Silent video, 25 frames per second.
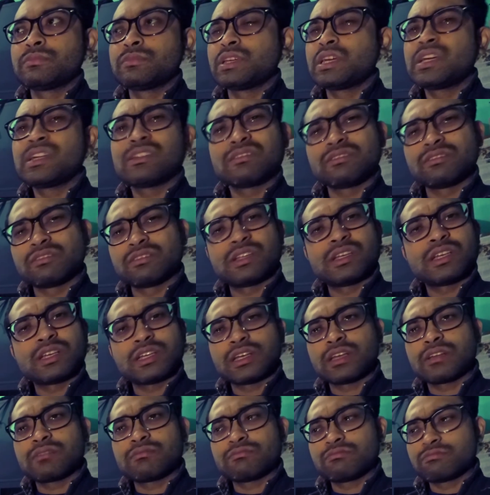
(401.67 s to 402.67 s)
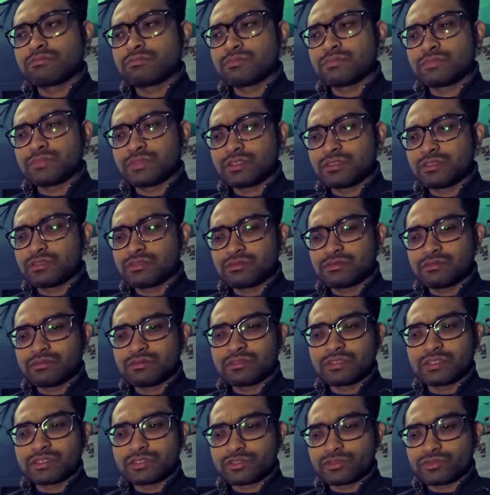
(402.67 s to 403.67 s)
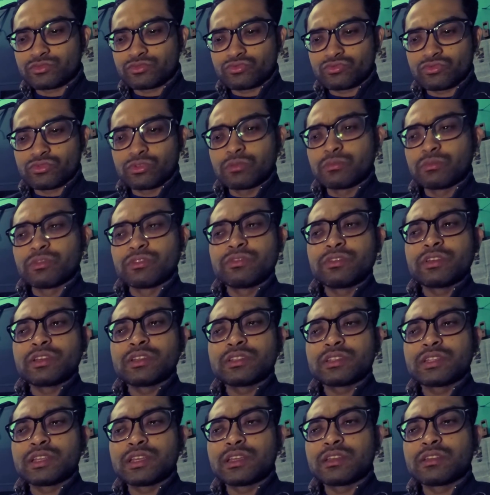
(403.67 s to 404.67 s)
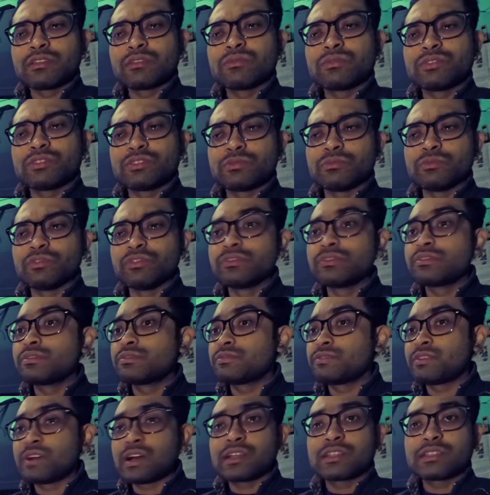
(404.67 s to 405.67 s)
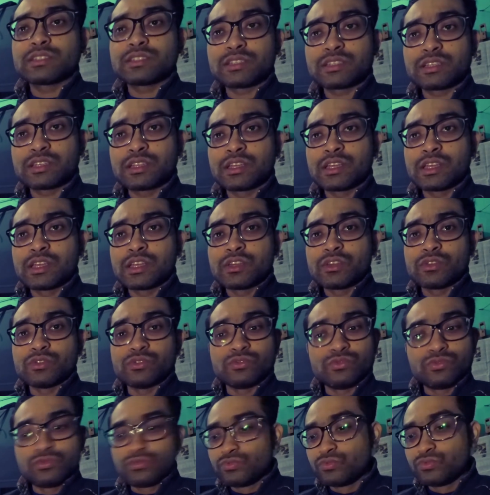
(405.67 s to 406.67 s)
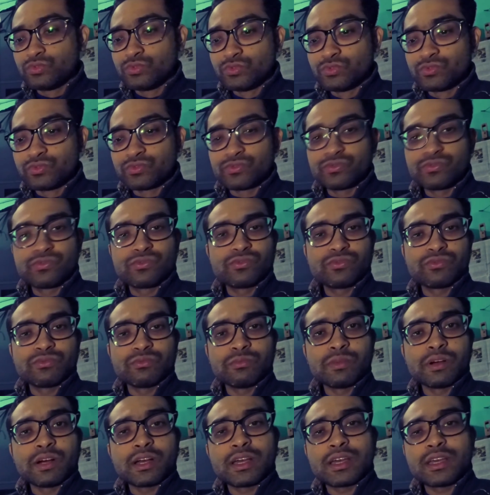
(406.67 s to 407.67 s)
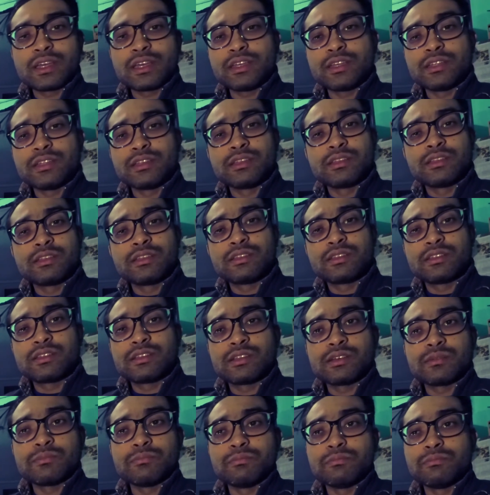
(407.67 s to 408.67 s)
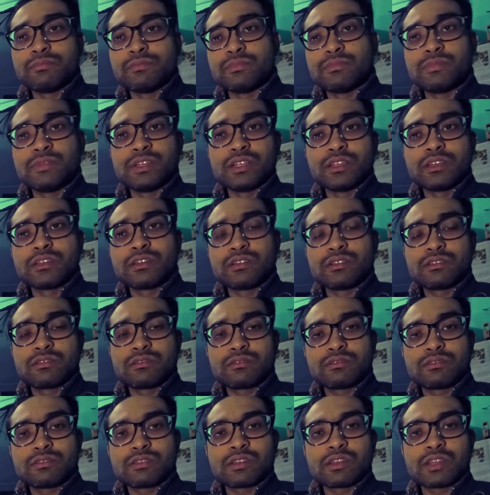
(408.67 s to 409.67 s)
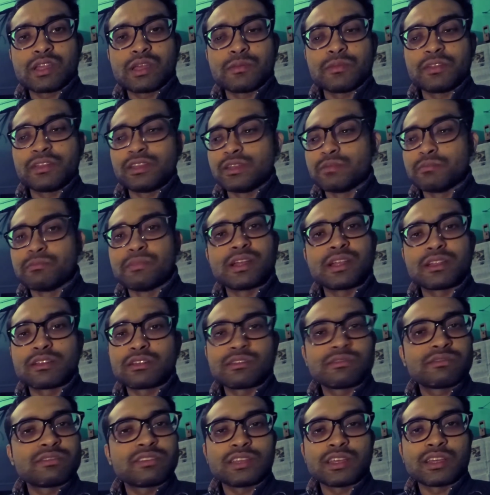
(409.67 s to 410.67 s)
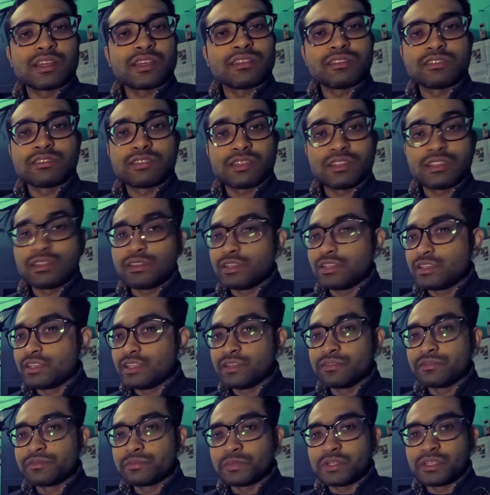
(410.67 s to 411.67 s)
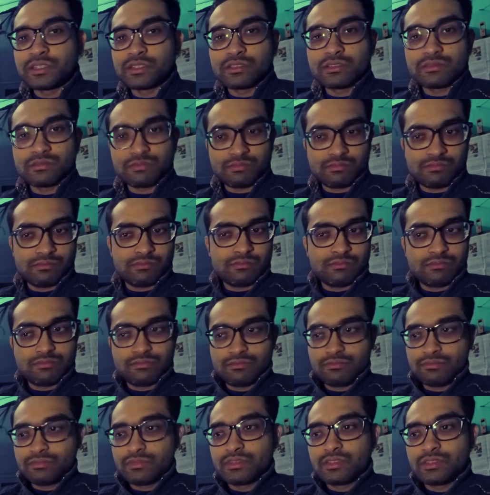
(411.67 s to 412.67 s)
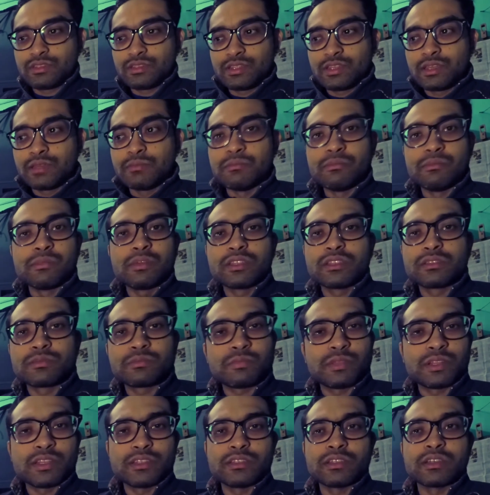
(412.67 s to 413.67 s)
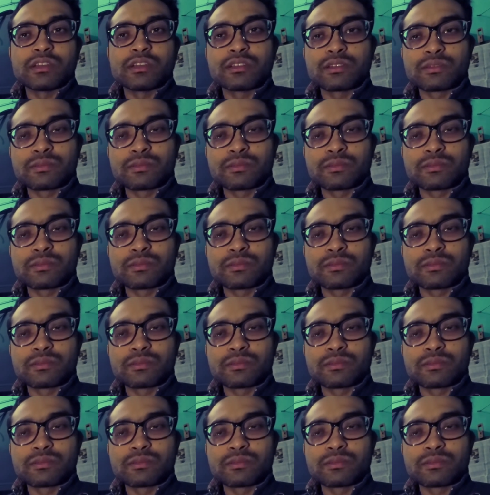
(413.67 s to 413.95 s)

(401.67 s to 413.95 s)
I don't know, like, no, the slow moving thing which moves fast, zoof by in a minute, I mean in a matter of seconds. It gives me immense pleasure.